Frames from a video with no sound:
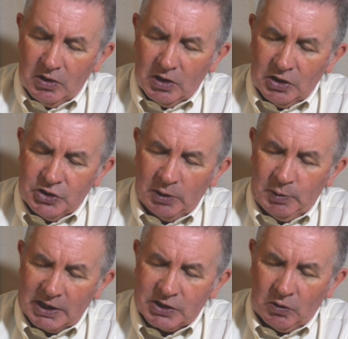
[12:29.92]

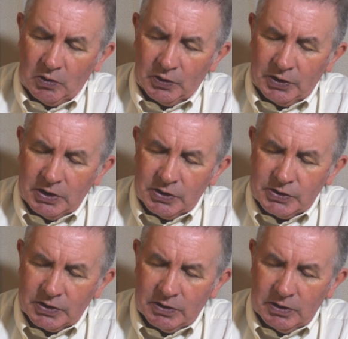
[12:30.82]
GPS
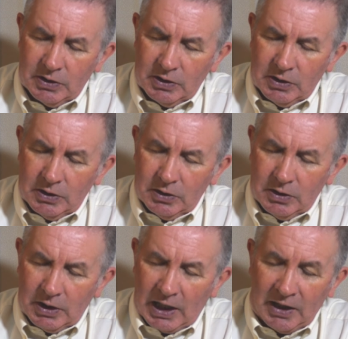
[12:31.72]
coordinates,
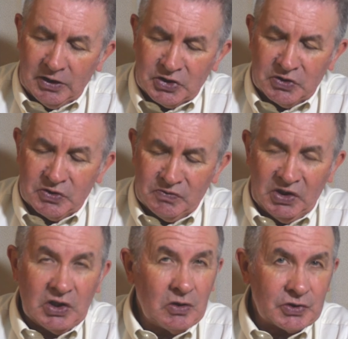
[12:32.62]
and you
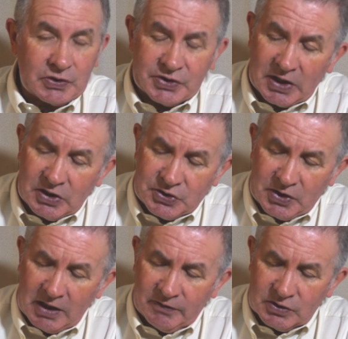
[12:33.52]
can also set the
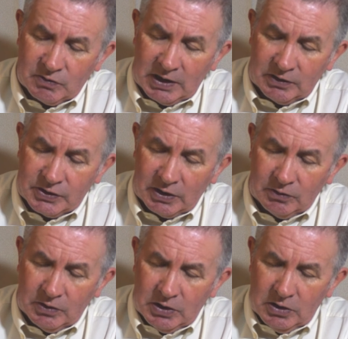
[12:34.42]
driver as well. So
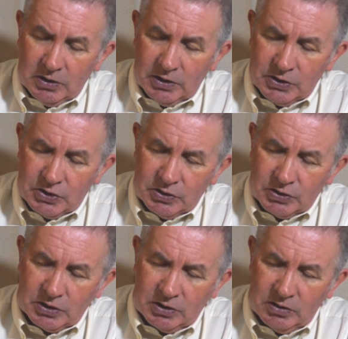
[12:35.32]
let's
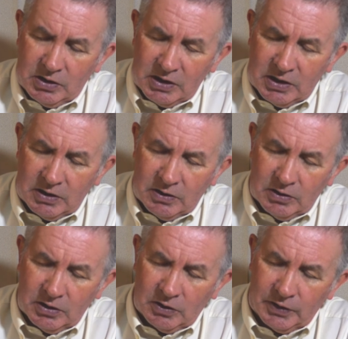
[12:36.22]
just
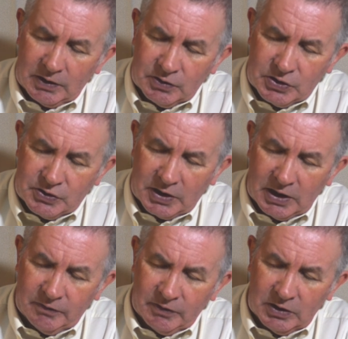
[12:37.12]
go down to
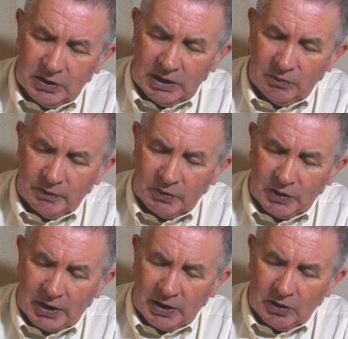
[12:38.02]
driver. Yeah, we've got
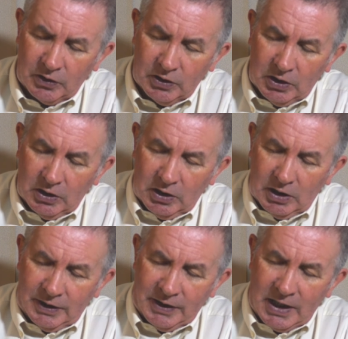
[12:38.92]
that on.
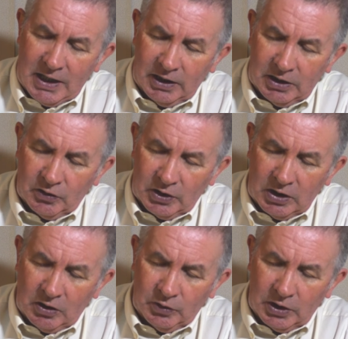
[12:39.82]
And there you go, the
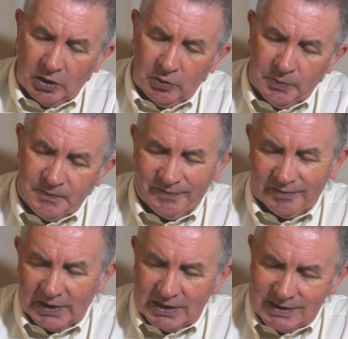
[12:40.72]
logo.
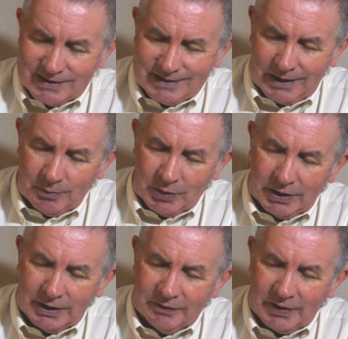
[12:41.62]
As I say, I'm going to
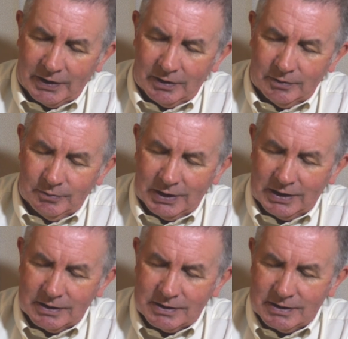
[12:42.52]
leave that on
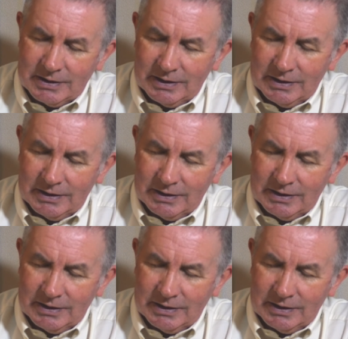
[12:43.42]
because